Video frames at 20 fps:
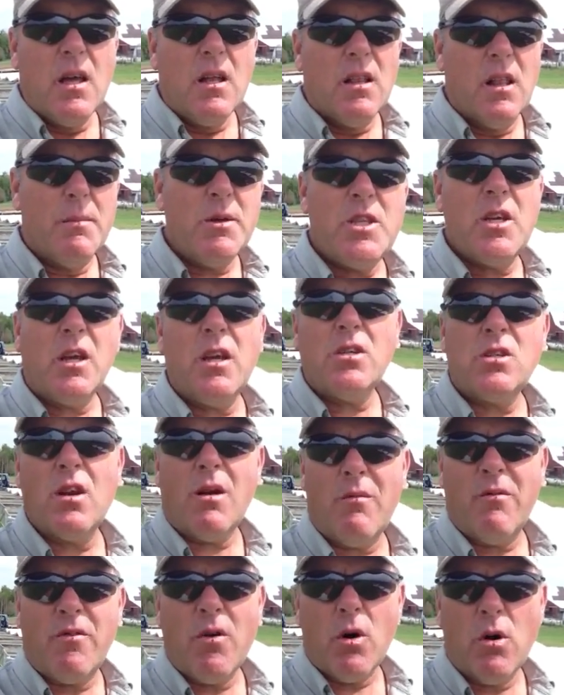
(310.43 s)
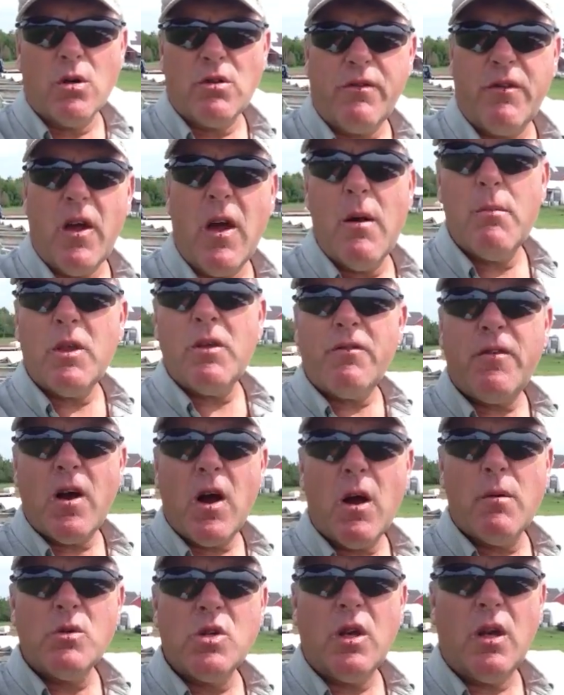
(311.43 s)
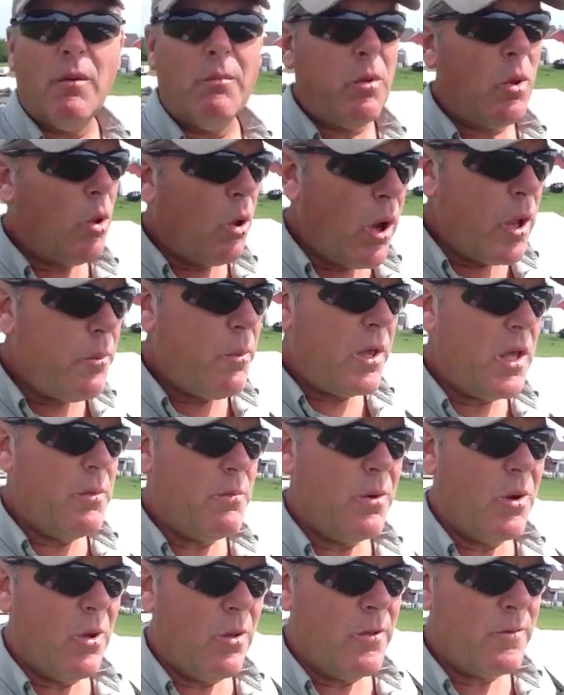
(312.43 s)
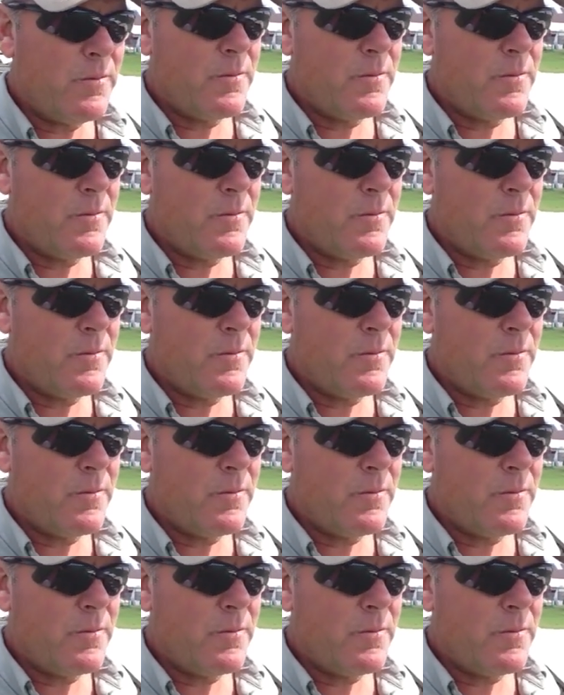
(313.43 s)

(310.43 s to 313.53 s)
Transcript: Let me tell you something, folks. Family farms employ people.